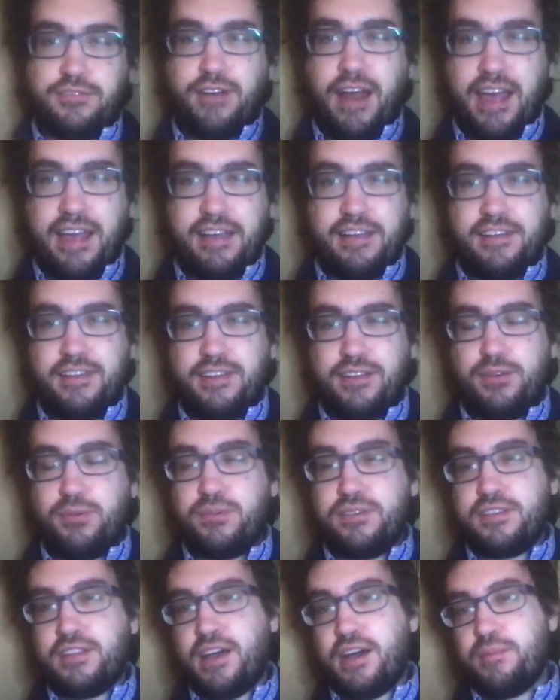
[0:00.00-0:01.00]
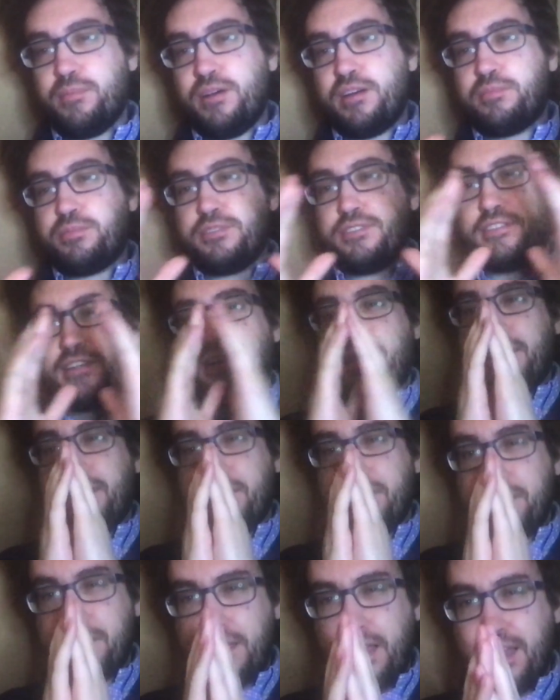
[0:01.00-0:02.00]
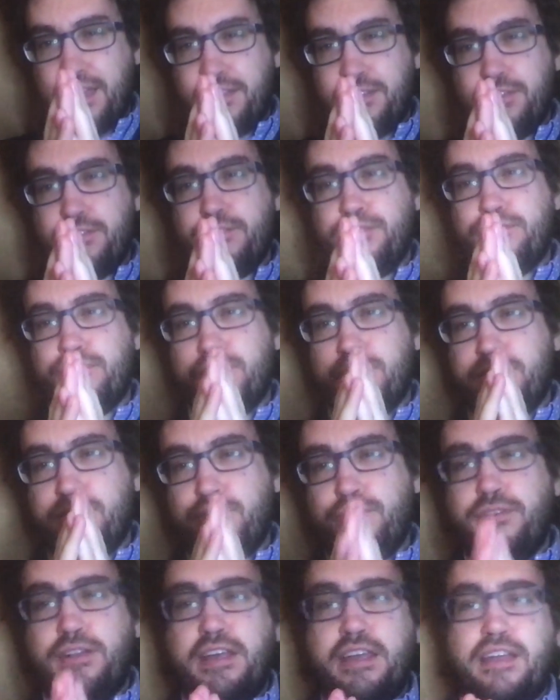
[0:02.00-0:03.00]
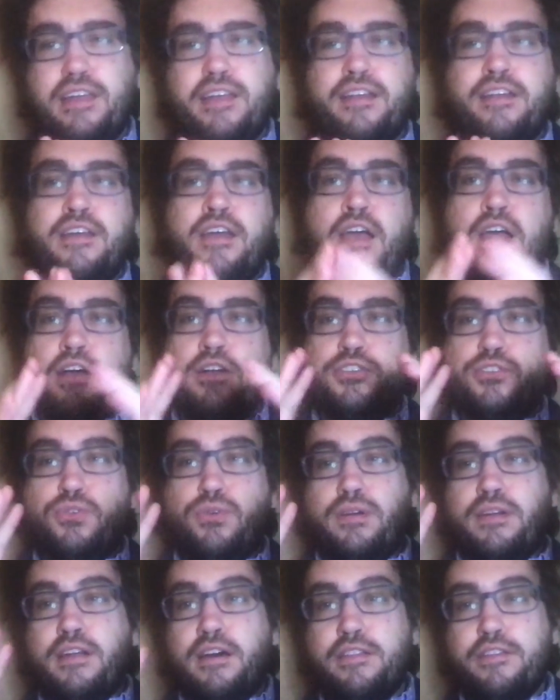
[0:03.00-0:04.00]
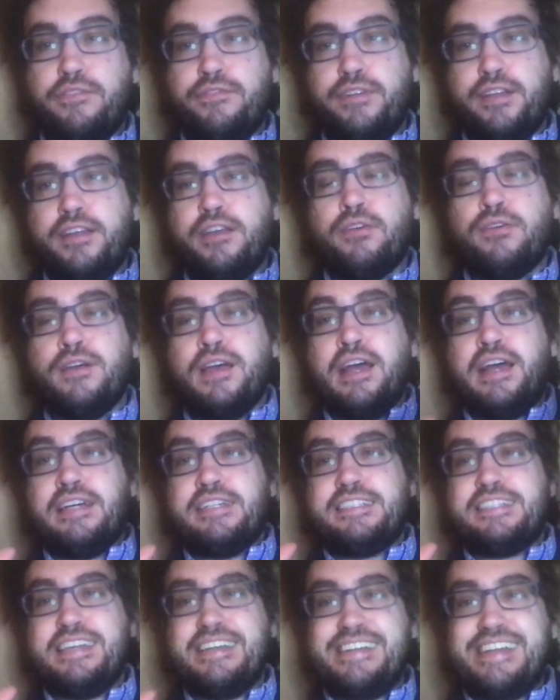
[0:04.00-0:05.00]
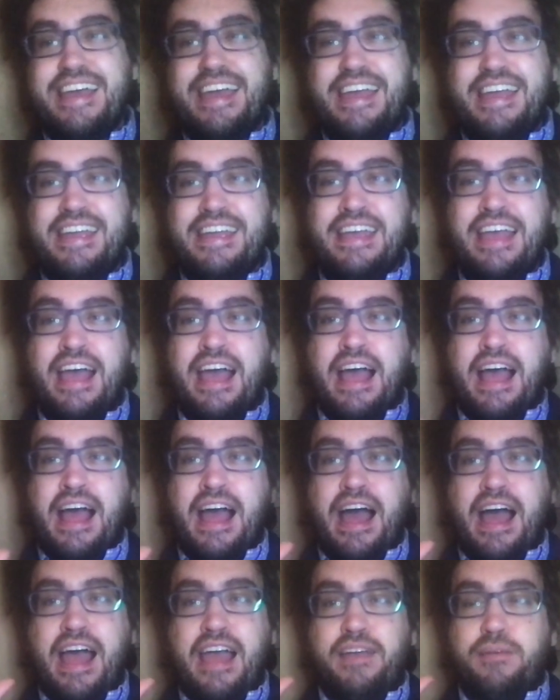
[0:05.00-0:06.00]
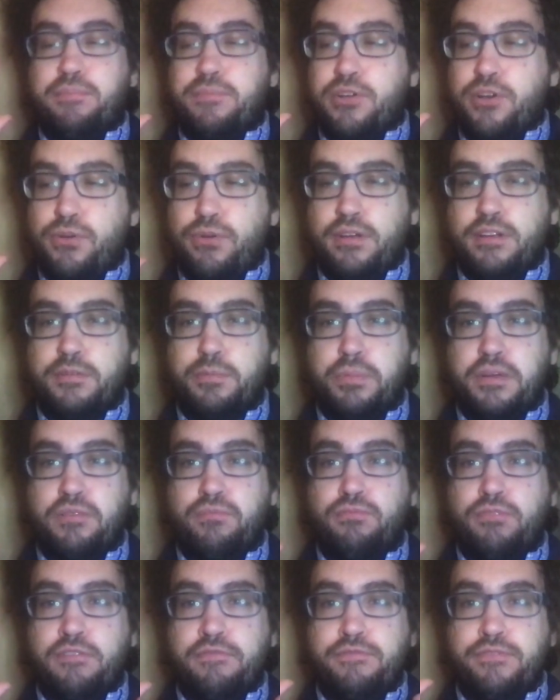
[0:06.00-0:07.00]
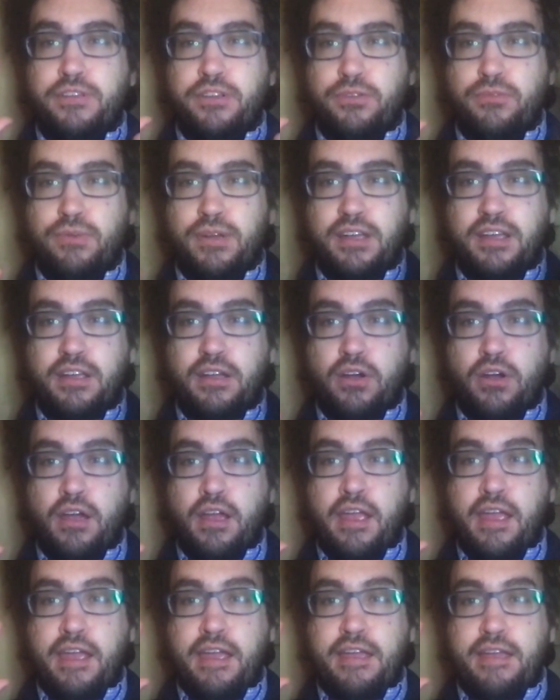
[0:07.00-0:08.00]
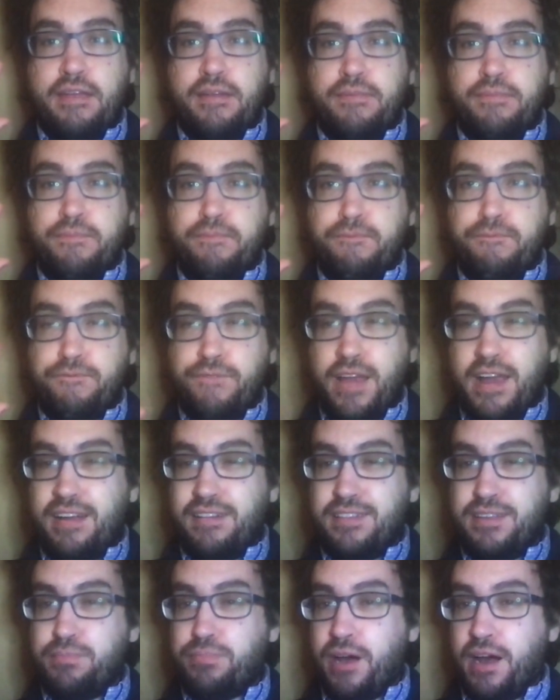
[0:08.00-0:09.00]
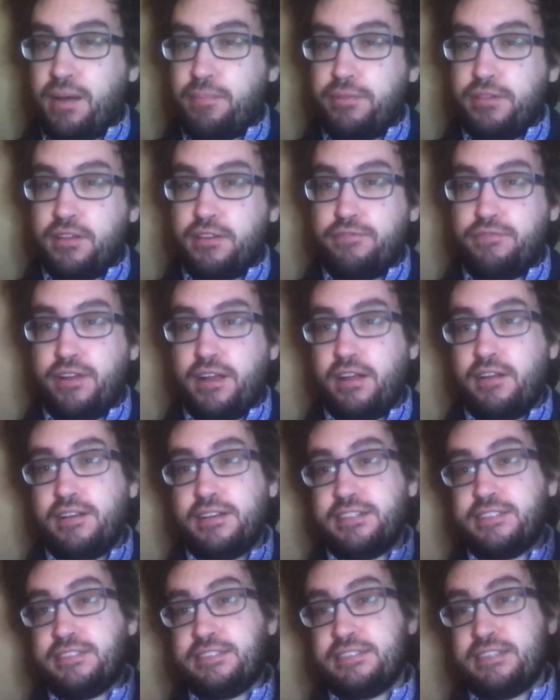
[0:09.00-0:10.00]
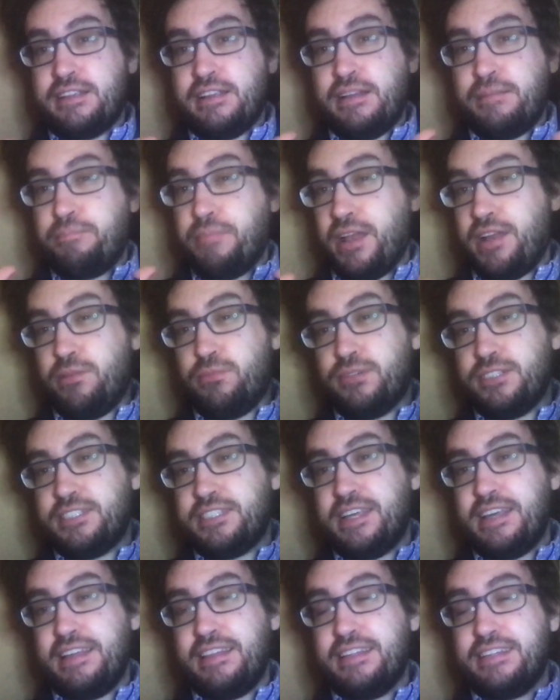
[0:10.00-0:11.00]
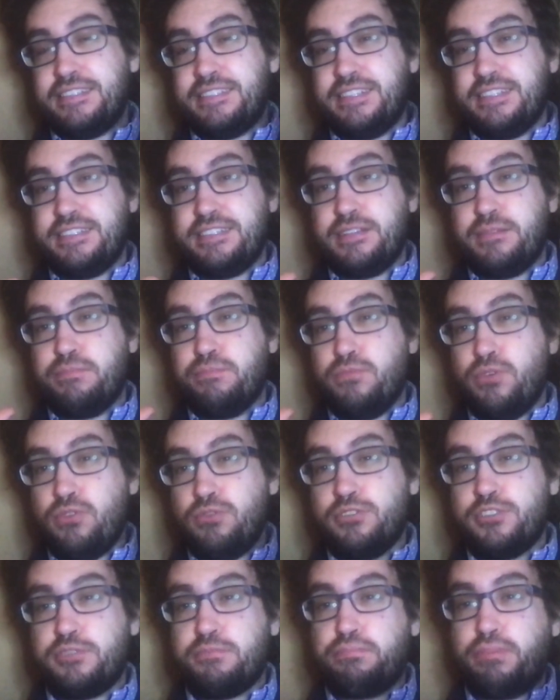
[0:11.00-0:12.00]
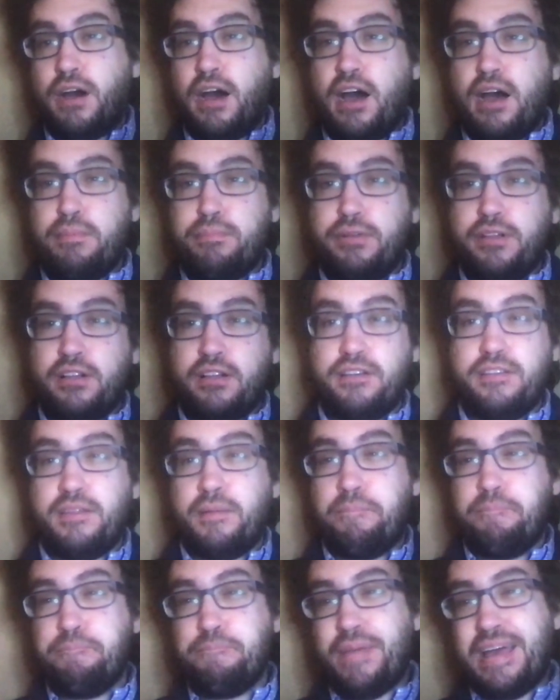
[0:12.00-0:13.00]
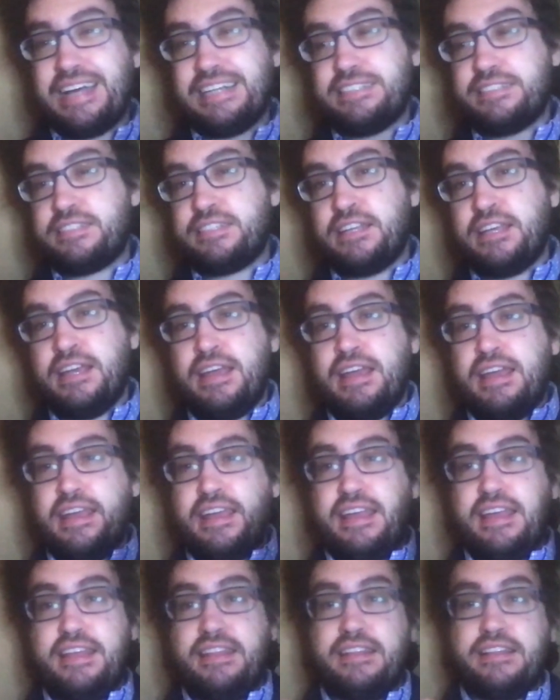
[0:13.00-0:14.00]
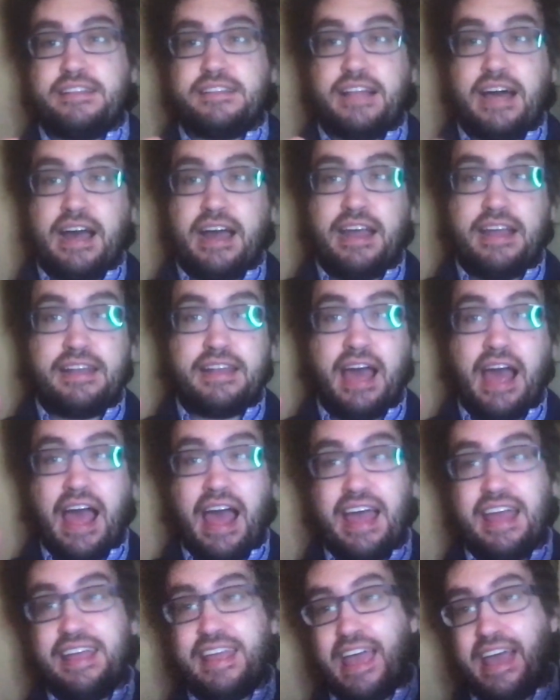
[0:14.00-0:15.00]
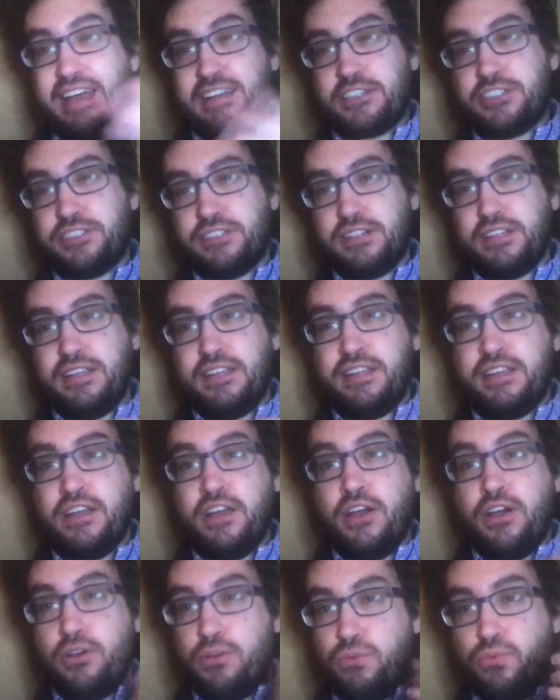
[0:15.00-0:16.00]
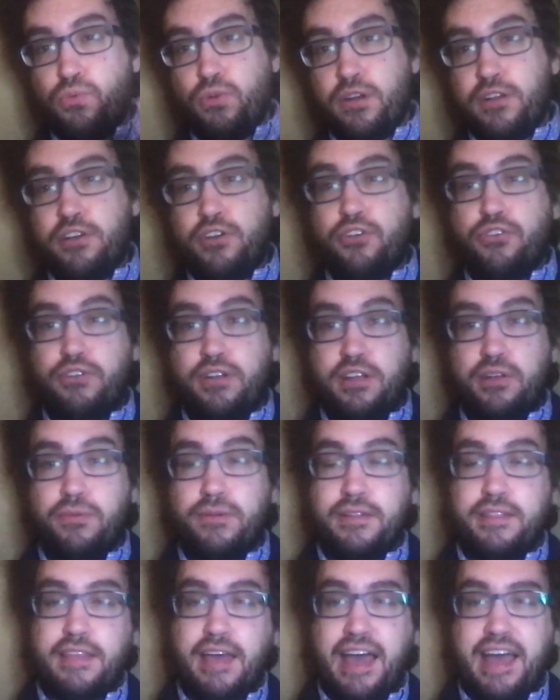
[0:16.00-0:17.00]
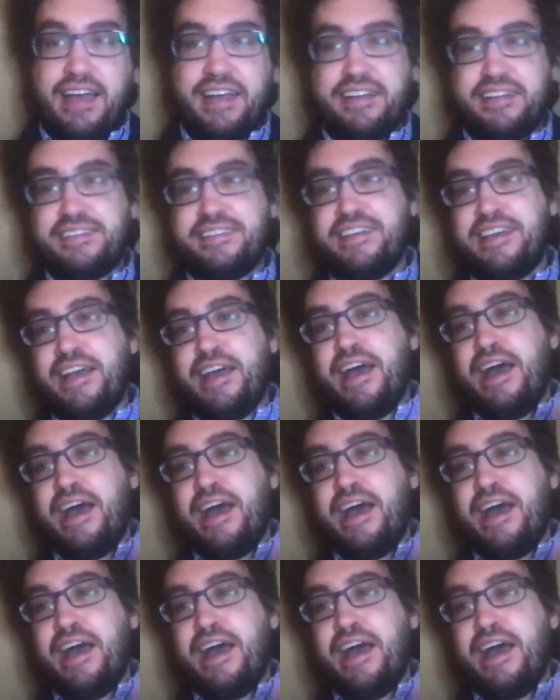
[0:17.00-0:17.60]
Ryan here with Top Notch Persona, and thank you for tuning in to another video. Today, I am going to be reviewing a fairly popular fragrance. Many would say this is the most popular, the best in the line. I actually would agree with that.